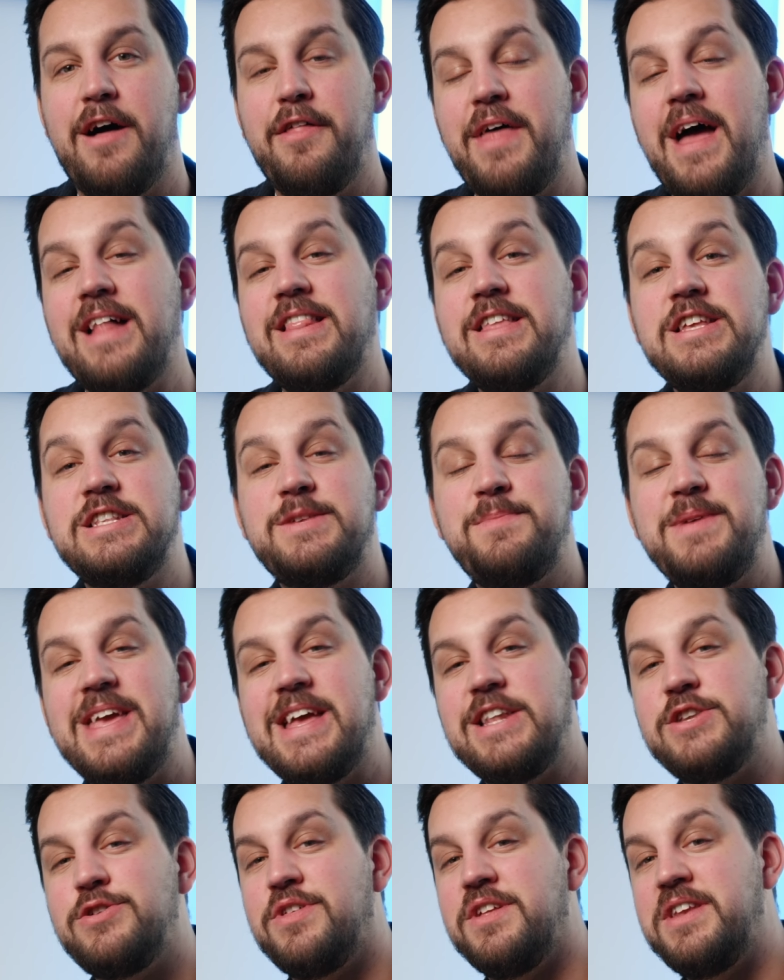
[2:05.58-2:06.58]
Now that leads
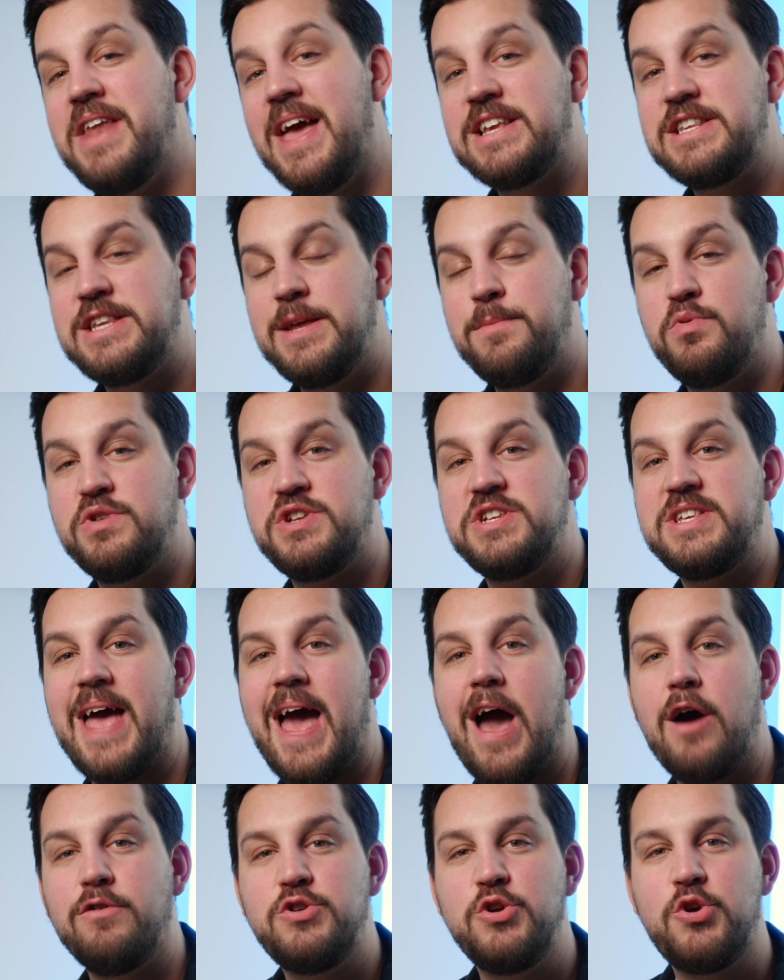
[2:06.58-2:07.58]
me into the next tip, which is
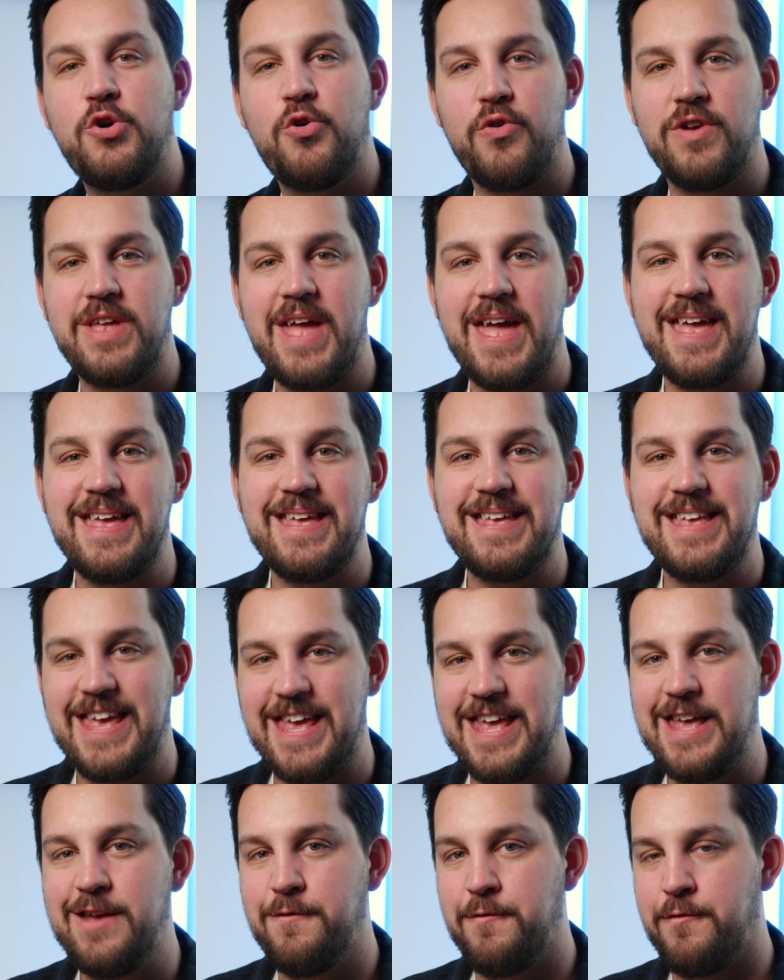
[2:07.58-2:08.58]
how to create
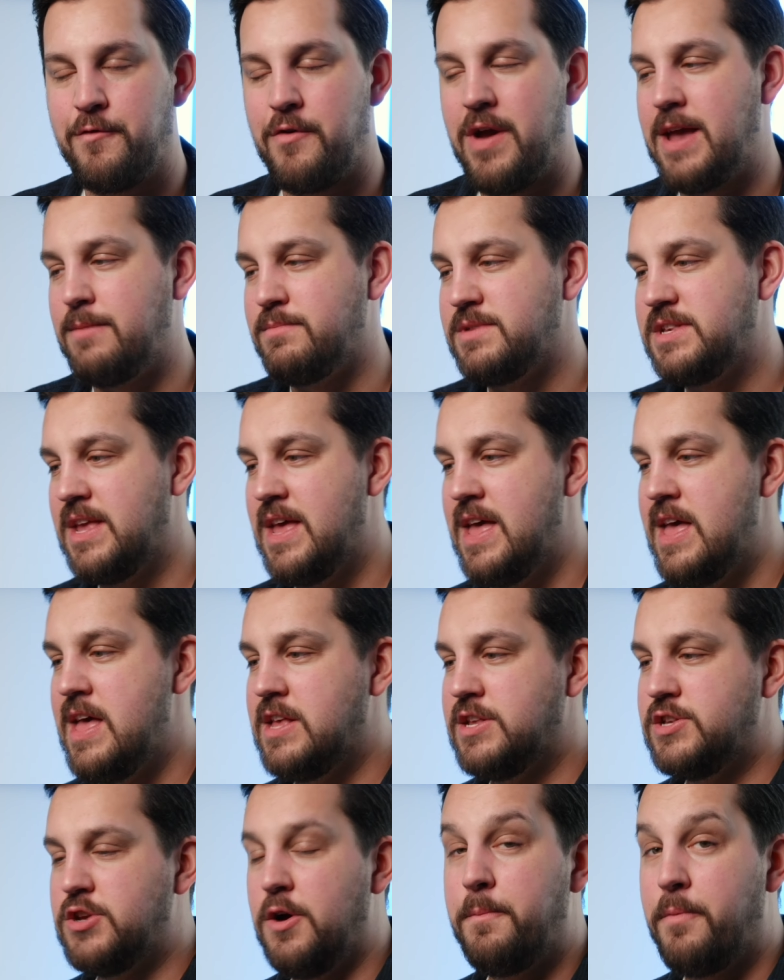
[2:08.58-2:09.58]
keyframes.
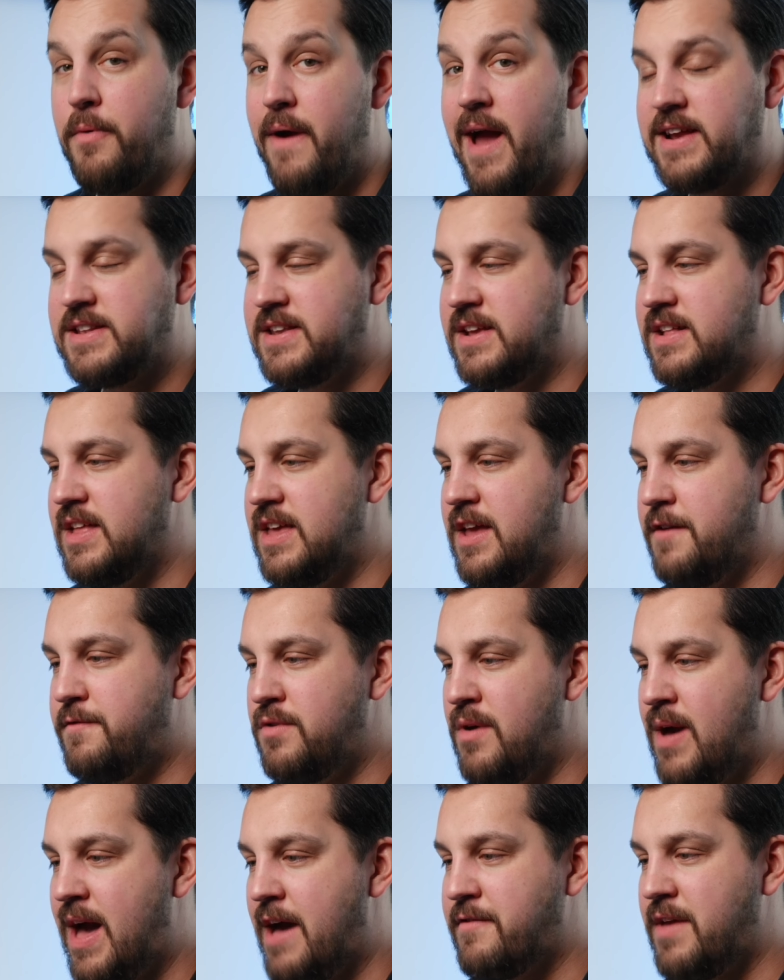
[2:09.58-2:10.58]
So practically,
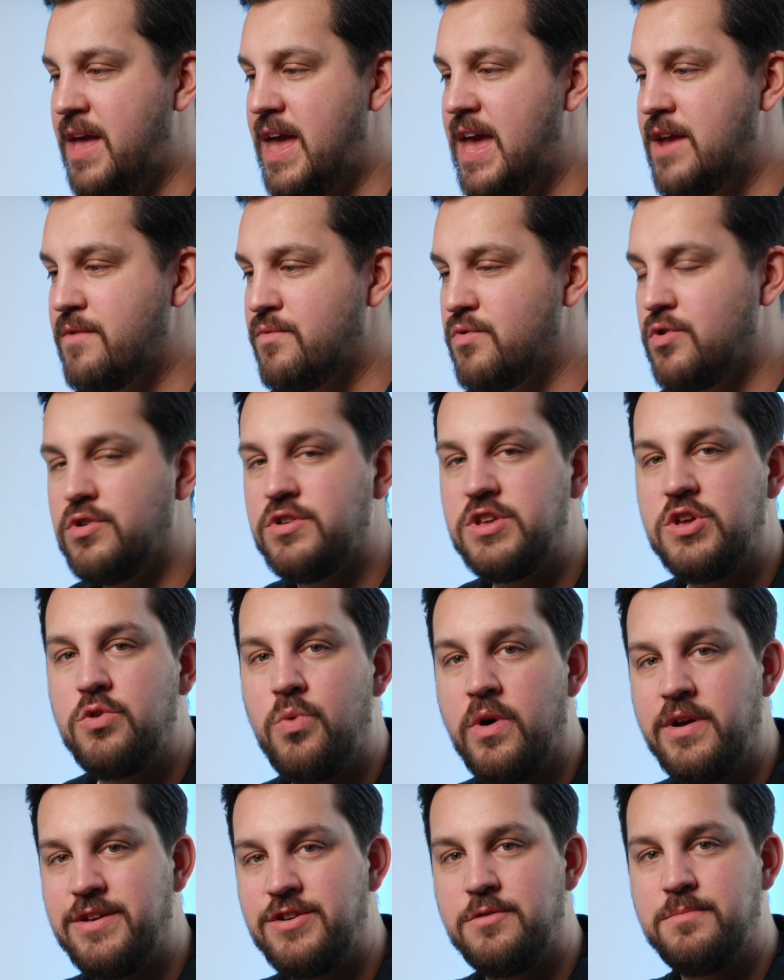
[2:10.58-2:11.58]
if you have a roll, you
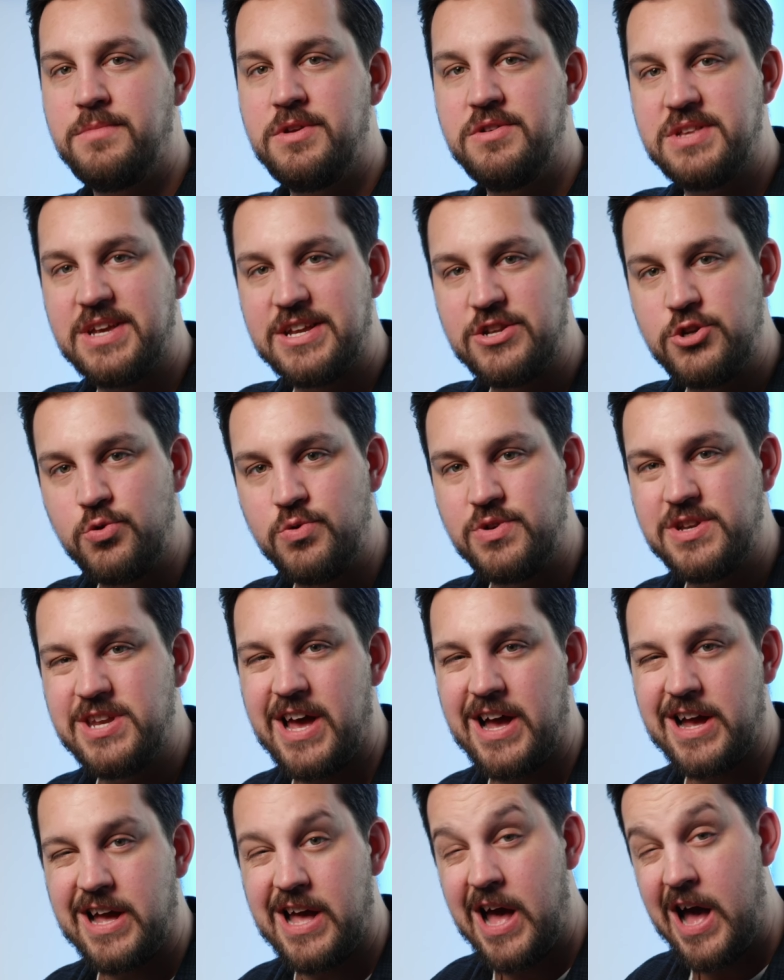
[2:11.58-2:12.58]
want your music to
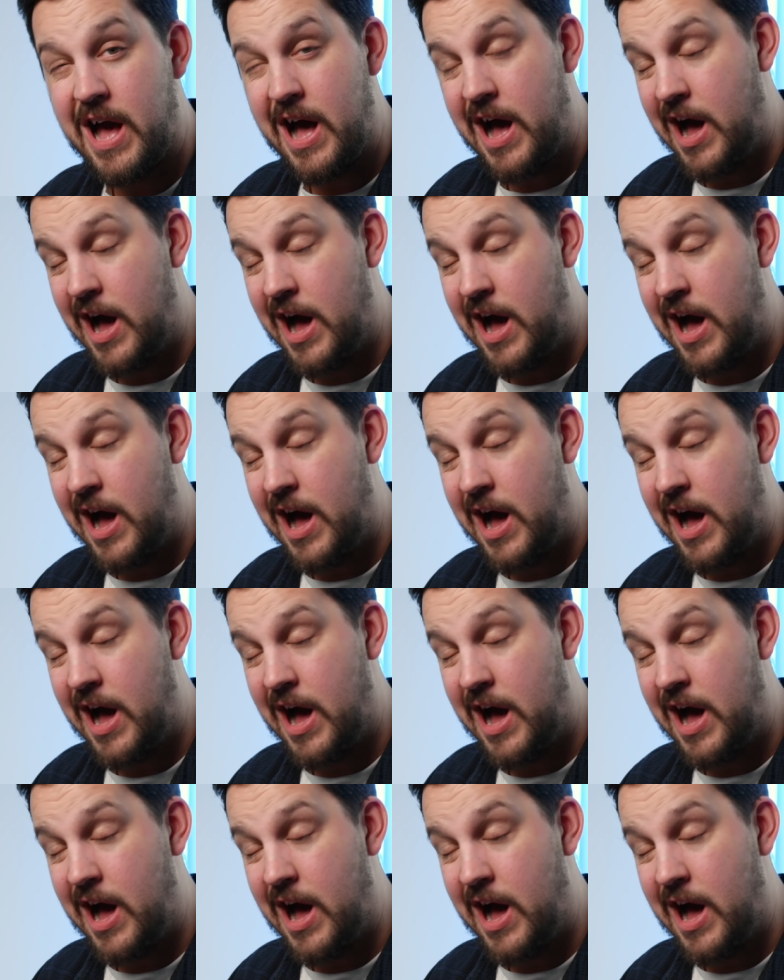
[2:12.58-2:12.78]
tuck